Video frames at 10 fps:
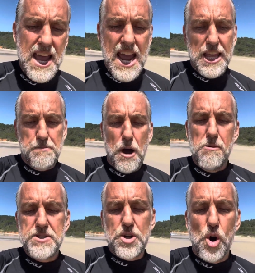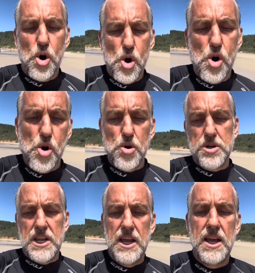And the poem is called
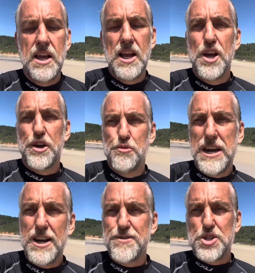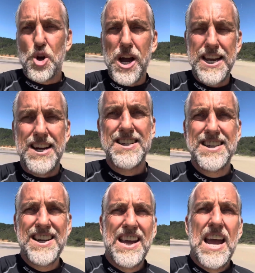The Riddle of Strider.
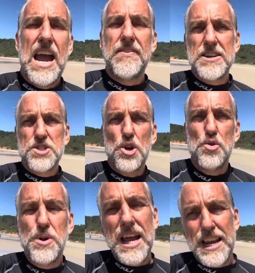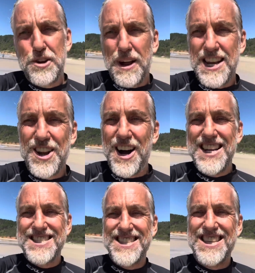And there's two really great
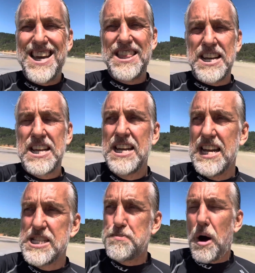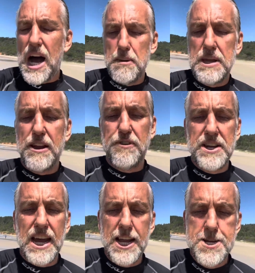lines in there that inspire me every
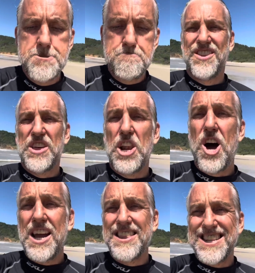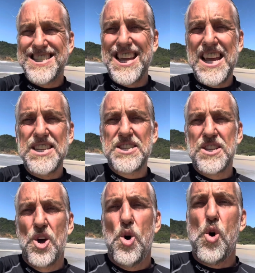day. The line that says,
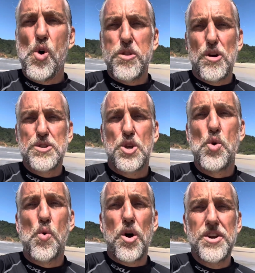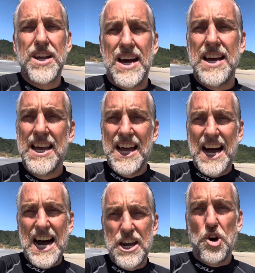"All those who wander
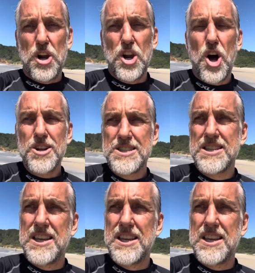are not lost."